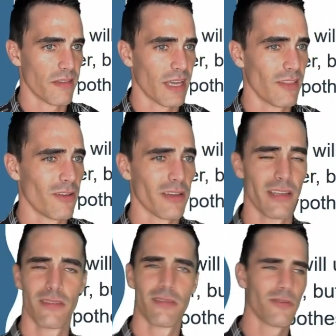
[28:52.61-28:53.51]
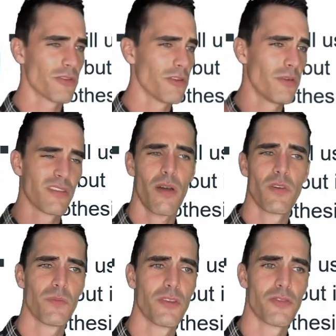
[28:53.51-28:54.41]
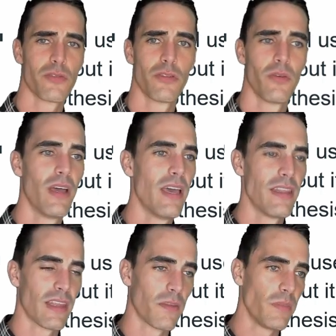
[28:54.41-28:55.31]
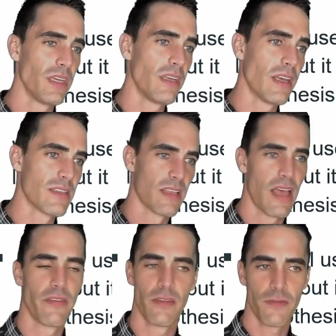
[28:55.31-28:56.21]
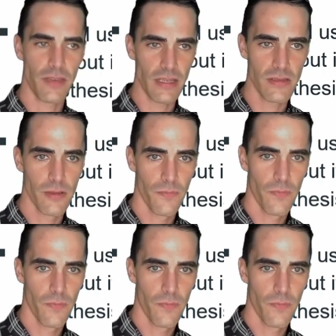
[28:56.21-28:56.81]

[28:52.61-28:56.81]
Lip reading: Again, look, it's true. It's always been true that the mean is 11 feet.